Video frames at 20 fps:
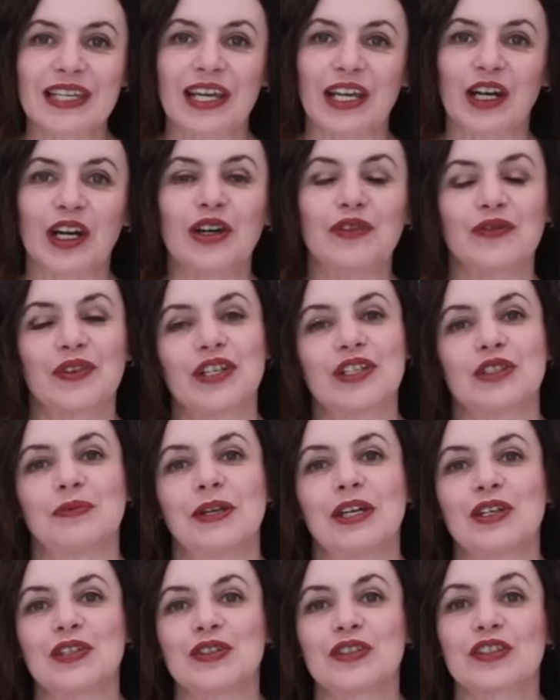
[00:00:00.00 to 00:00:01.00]
in our freezer
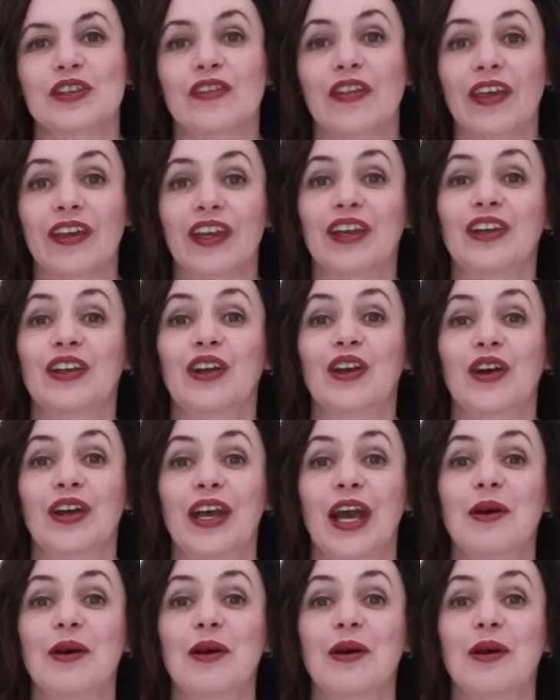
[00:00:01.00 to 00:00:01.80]
meals so they can cook